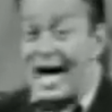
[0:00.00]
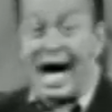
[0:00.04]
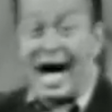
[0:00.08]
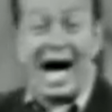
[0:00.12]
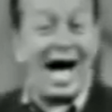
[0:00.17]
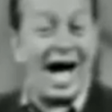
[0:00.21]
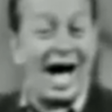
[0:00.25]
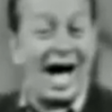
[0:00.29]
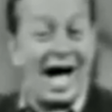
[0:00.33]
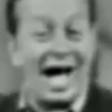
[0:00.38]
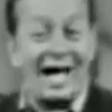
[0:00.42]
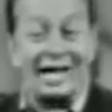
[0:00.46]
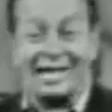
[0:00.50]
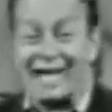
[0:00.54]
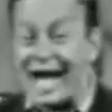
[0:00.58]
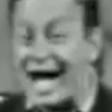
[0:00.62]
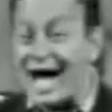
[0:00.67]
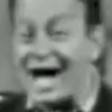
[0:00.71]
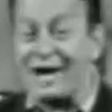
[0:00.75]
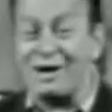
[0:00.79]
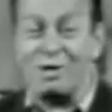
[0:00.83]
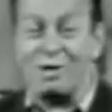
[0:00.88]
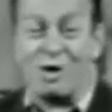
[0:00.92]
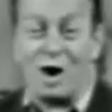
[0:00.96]
I
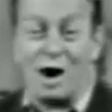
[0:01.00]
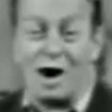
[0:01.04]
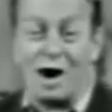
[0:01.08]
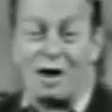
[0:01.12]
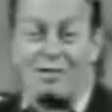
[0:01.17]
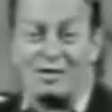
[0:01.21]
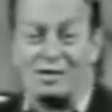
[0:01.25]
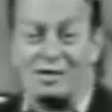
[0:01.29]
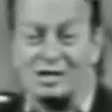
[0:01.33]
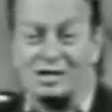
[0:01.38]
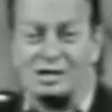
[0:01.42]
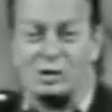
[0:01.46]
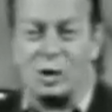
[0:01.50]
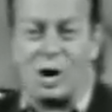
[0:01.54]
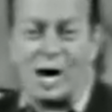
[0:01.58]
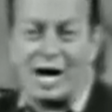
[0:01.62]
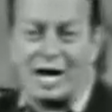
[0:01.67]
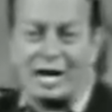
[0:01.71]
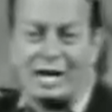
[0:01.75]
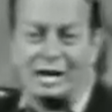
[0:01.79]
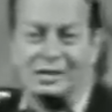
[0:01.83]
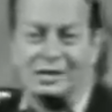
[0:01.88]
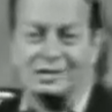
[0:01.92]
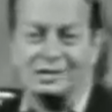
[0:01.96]
got a world that
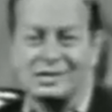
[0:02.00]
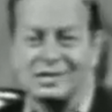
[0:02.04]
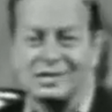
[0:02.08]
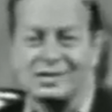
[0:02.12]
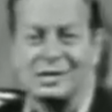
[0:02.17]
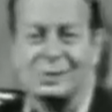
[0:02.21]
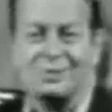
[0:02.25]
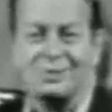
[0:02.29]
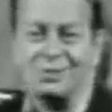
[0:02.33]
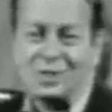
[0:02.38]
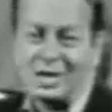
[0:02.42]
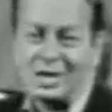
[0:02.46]
swings,